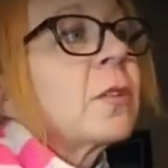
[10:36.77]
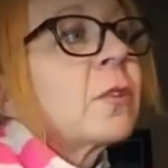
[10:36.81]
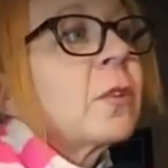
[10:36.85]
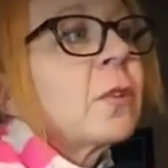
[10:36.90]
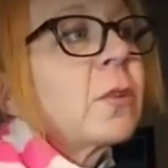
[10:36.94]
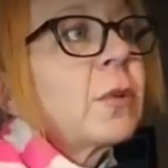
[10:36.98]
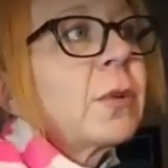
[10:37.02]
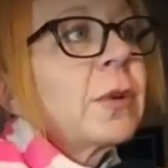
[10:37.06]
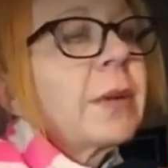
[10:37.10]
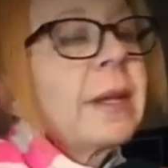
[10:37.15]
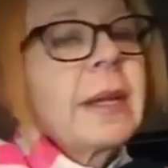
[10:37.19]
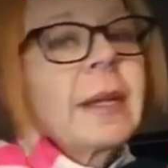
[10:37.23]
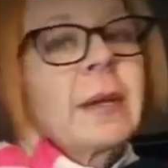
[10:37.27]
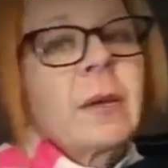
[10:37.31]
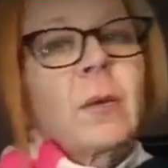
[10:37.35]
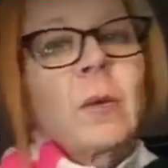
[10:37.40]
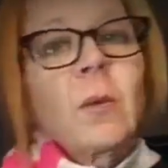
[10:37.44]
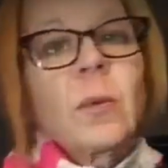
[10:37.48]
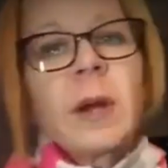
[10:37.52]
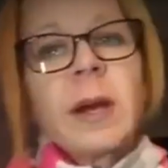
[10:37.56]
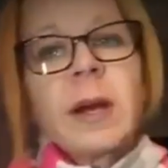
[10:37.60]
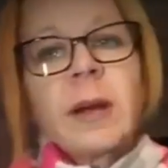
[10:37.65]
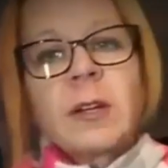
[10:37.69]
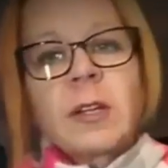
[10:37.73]
to learning
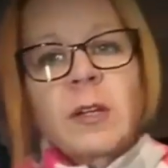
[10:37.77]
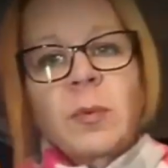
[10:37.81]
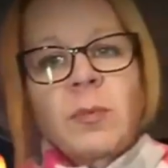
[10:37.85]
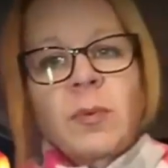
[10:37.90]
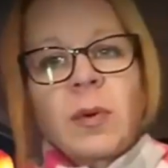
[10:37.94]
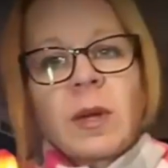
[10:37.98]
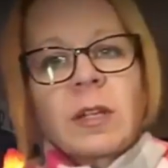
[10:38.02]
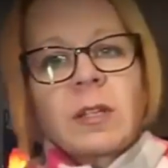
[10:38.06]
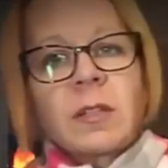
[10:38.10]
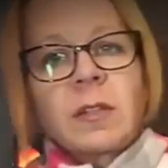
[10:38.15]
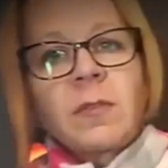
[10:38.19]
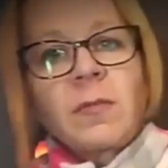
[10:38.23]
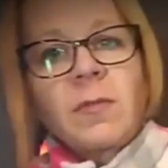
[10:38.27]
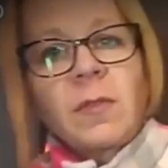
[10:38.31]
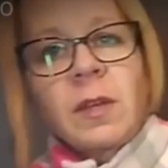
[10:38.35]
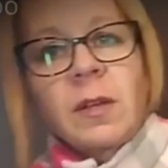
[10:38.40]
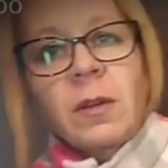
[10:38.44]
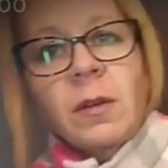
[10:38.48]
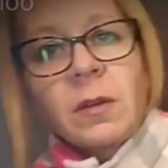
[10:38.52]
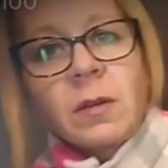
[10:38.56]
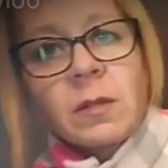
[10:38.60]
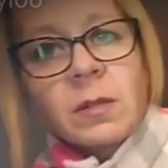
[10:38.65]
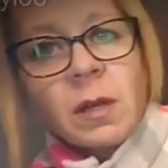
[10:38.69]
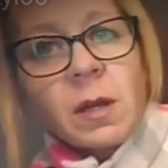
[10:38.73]
where to press the
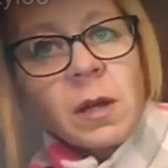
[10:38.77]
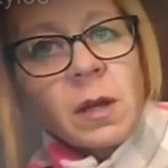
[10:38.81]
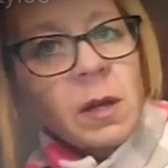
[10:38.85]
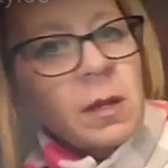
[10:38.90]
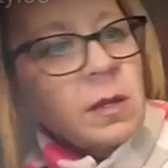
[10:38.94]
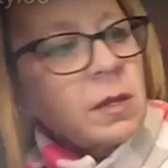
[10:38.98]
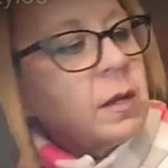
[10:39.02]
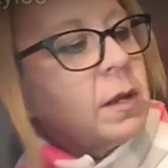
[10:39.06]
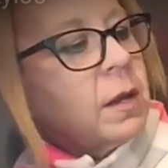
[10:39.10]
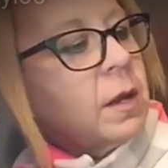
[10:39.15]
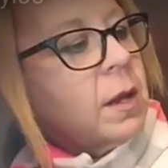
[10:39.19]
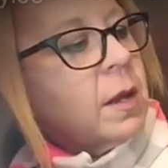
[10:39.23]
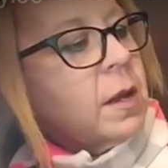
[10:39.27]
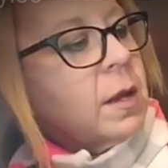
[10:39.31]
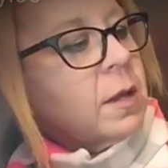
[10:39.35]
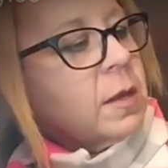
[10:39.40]
fingers on